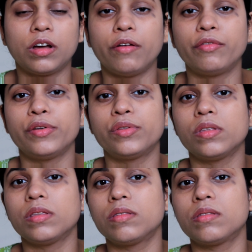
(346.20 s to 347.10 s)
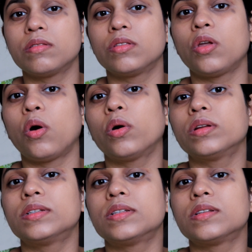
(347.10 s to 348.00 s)
coverage is
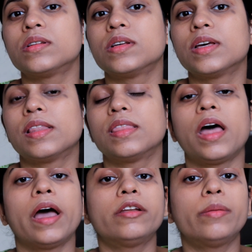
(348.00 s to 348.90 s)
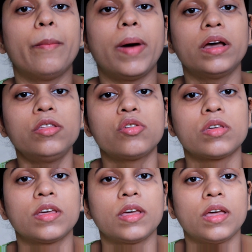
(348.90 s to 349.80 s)
not that
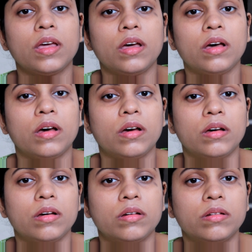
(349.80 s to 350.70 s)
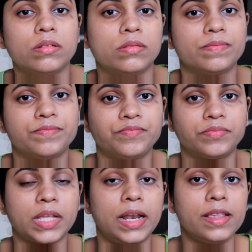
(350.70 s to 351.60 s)
much.
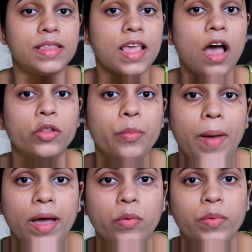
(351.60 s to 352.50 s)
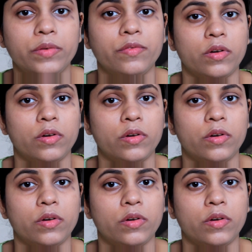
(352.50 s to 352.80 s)
Let's see how the PAC one